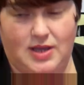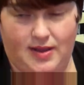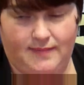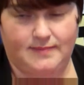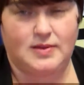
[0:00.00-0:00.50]
Yeah.
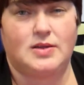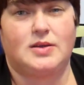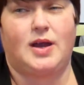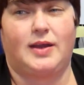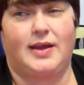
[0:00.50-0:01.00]

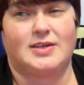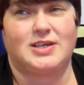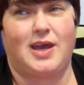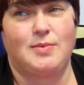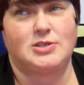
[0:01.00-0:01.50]
And I actually
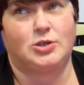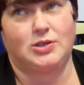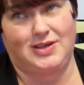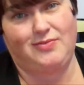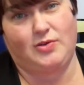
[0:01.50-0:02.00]
came in to look
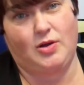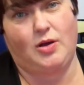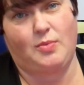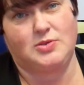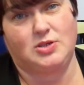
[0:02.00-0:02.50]
at different
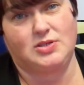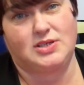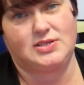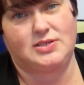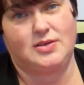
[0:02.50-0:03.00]

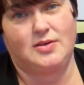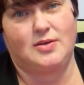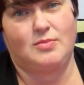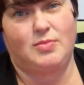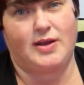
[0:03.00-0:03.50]
opportunities,
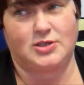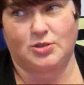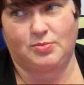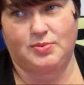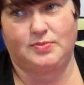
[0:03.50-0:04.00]
but ended
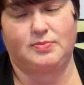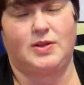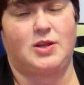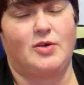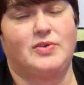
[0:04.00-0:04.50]
up
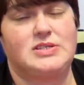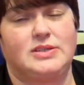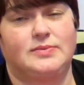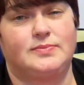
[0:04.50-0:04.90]
in the office.